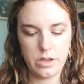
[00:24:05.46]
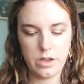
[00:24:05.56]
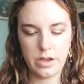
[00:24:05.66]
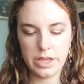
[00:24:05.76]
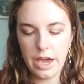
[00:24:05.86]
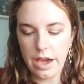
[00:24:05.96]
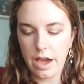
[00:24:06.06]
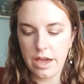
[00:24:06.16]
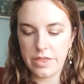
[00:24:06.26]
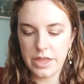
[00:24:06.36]
yeah, I
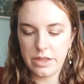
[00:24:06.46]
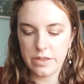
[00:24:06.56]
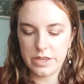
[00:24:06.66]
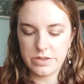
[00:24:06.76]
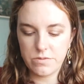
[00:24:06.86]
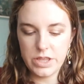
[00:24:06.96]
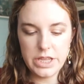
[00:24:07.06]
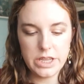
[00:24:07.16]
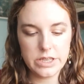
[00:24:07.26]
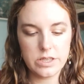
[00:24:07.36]
think this really
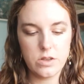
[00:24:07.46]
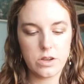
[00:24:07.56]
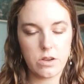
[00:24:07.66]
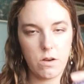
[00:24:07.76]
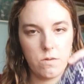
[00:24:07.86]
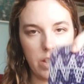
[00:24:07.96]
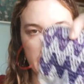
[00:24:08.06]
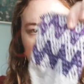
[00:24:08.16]
does look already